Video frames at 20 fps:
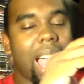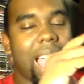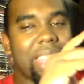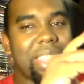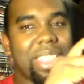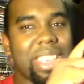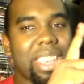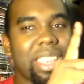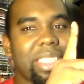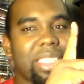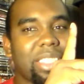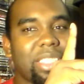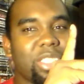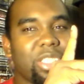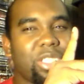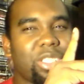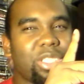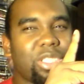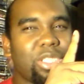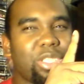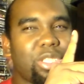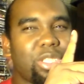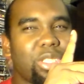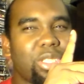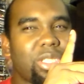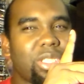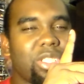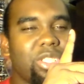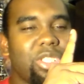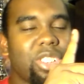I think
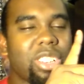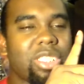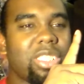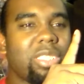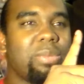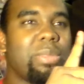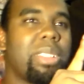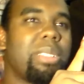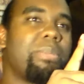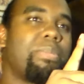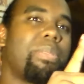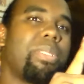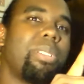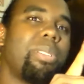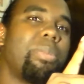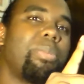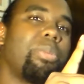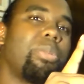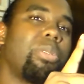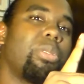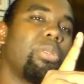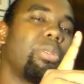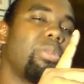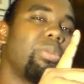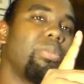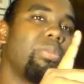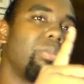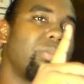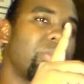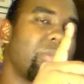just as many
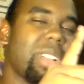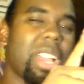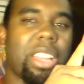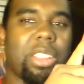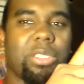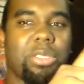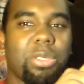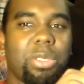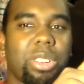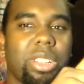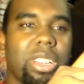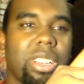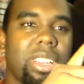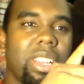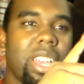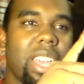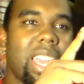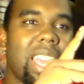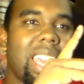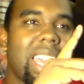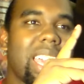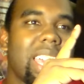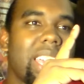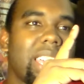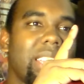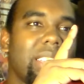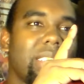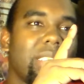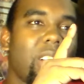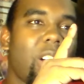people kind of sort of
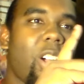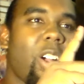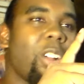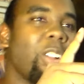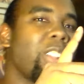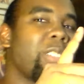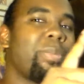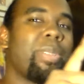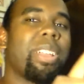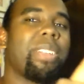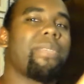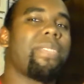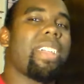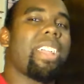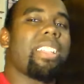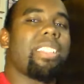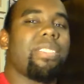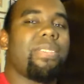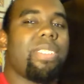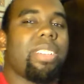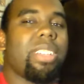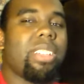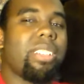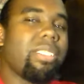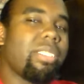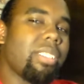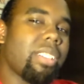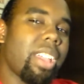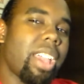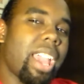aren't as big of fans of
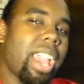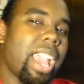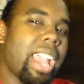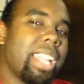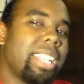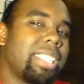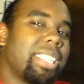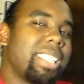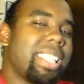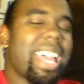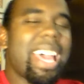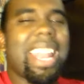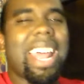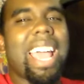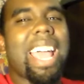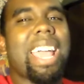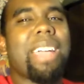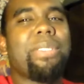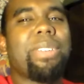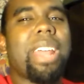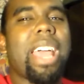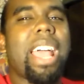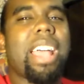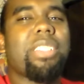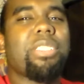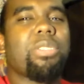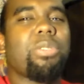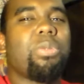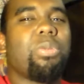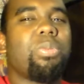his, and to that I would
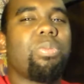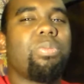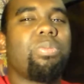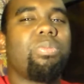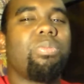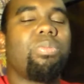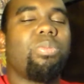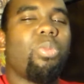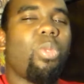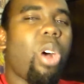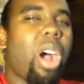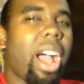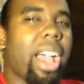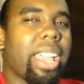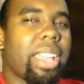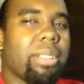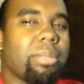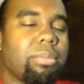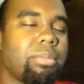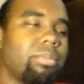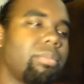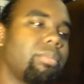ask why.